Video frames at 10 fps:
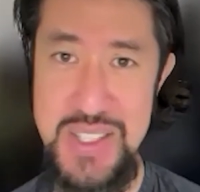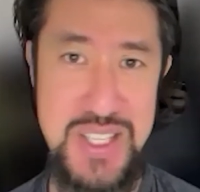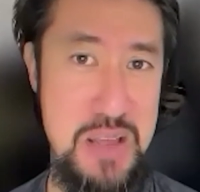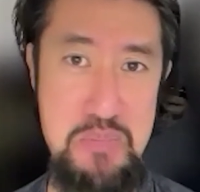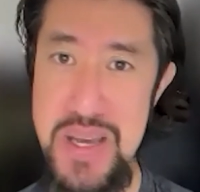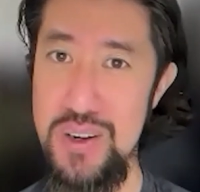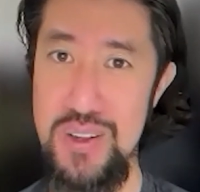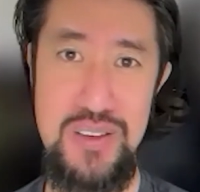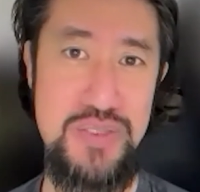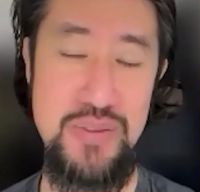in the
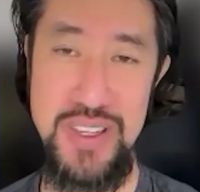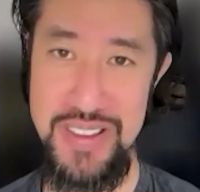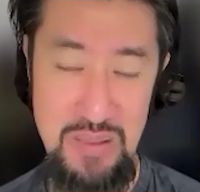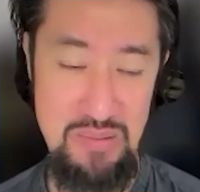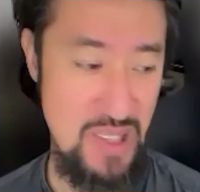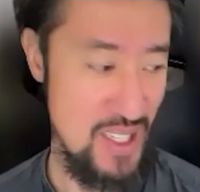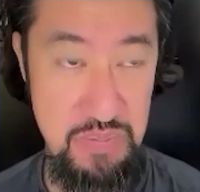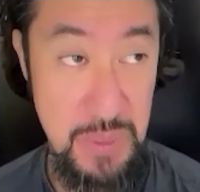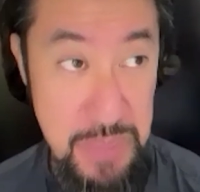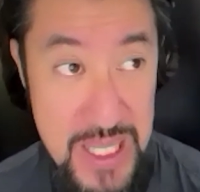middle of everything, right?
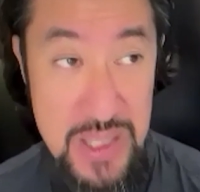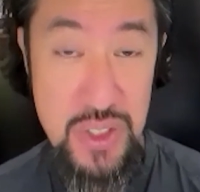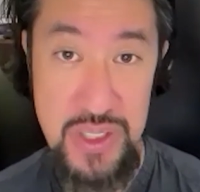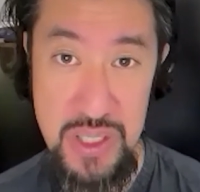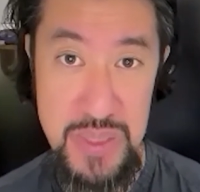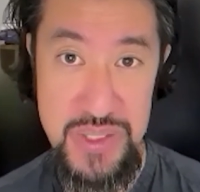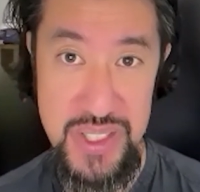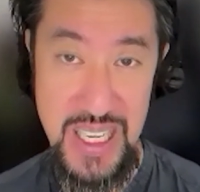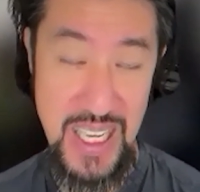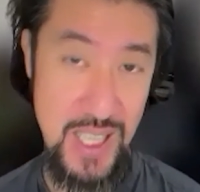The biggest US
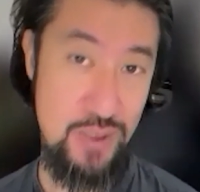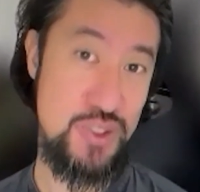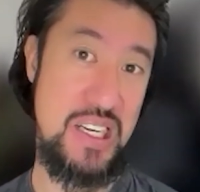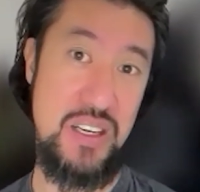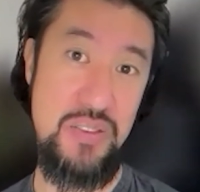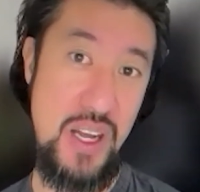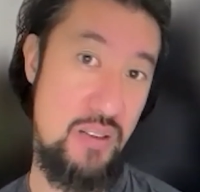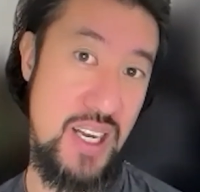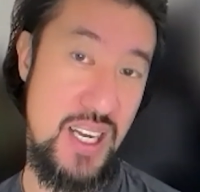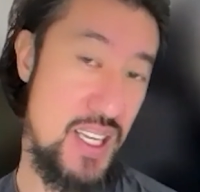embassy outside of
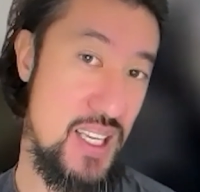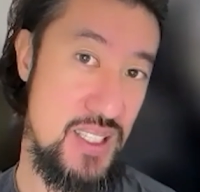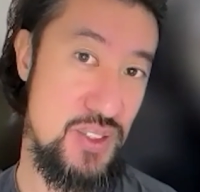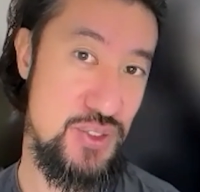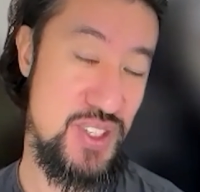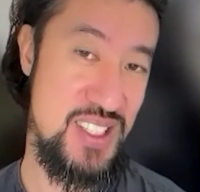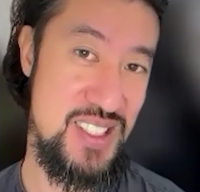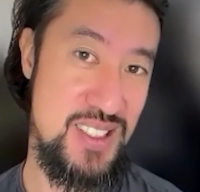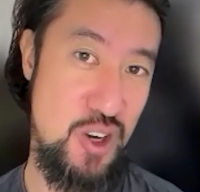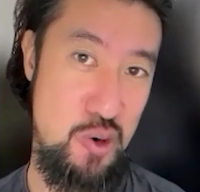Iraq is
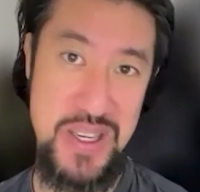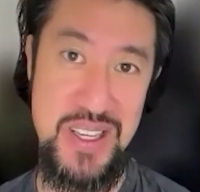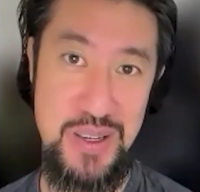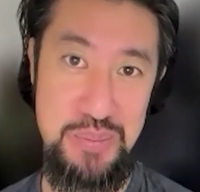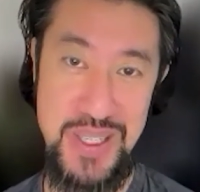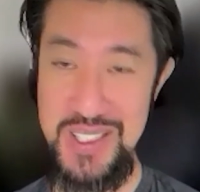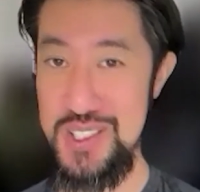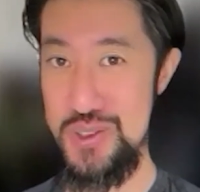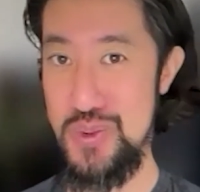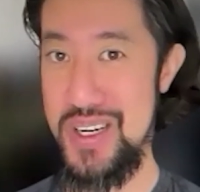in Armenia
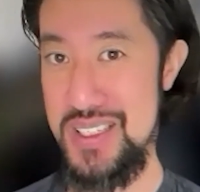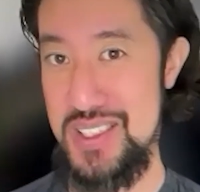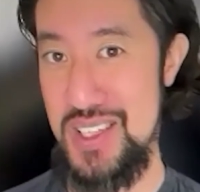because it's right next to